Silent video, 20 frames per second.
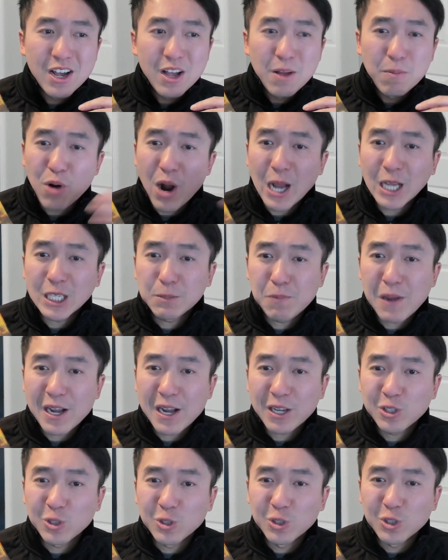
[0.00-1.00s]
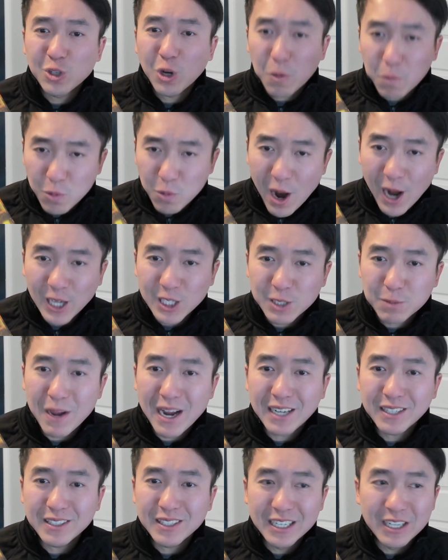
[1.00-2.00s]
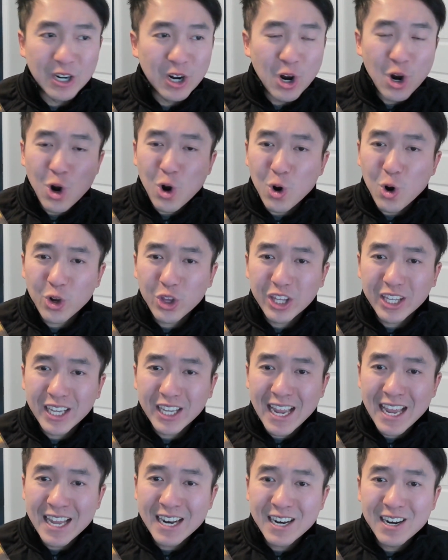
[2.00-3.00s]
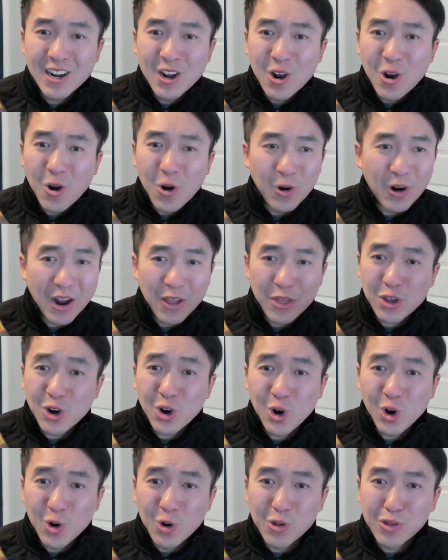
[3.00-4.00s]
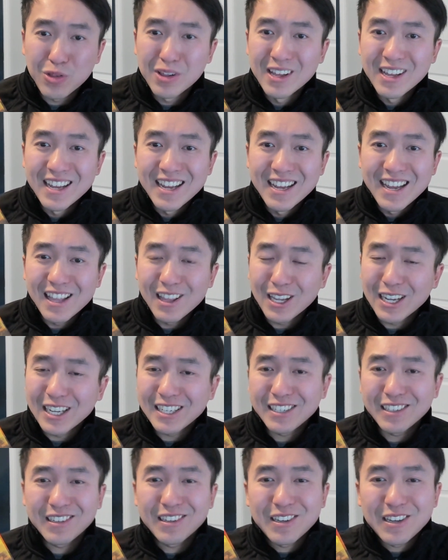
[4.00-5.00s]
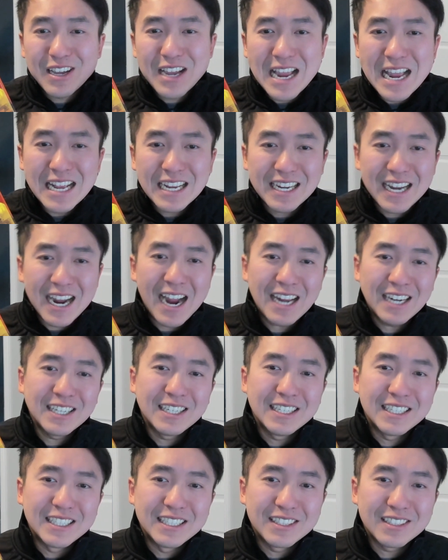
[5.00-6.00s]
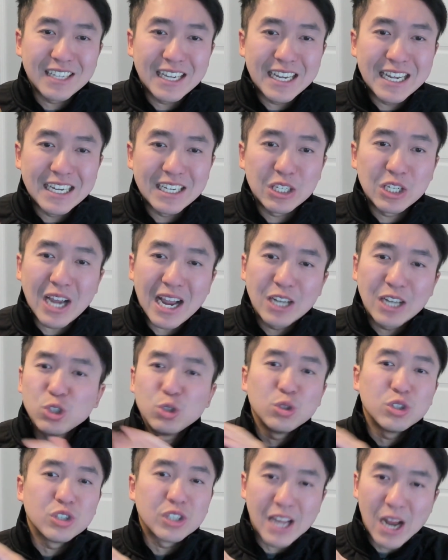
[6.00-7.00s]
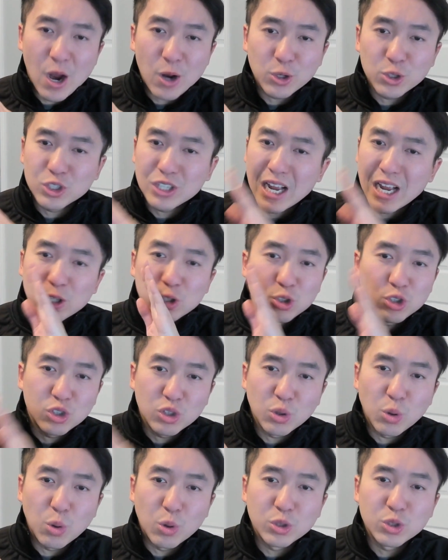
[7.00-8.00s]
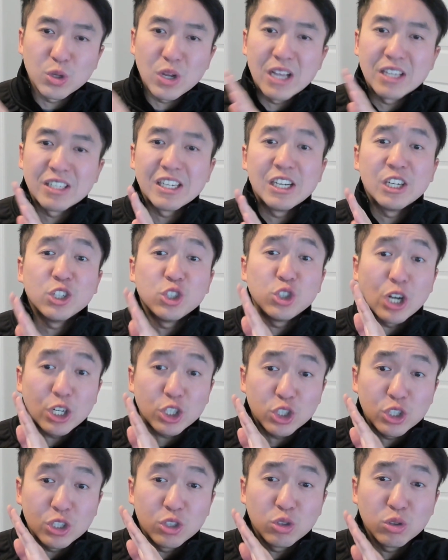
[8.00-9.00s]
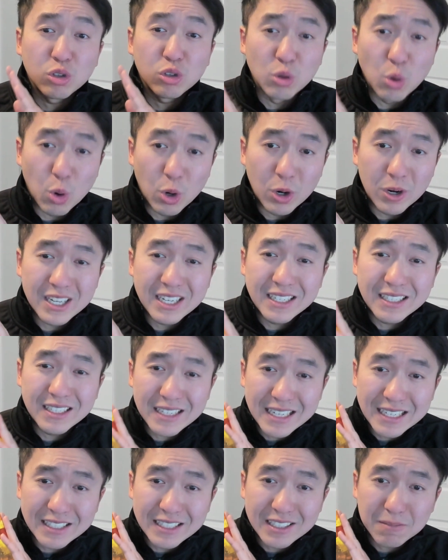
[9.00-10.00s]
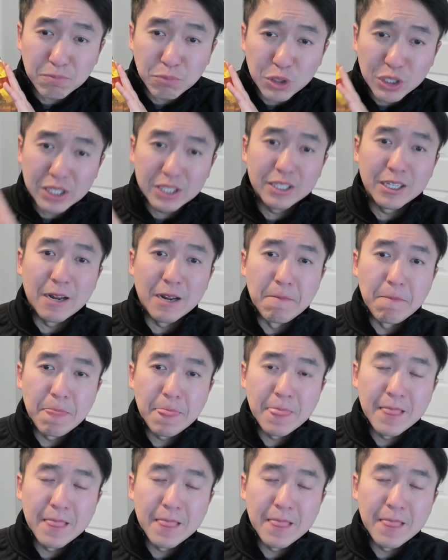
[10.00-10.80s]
Prospectors or prospecting, hearthkin or at the hearth. It kind of is you gotta introduce the characters, you gotta introduce the lore. So as an introduction to the lore, it is pretty good.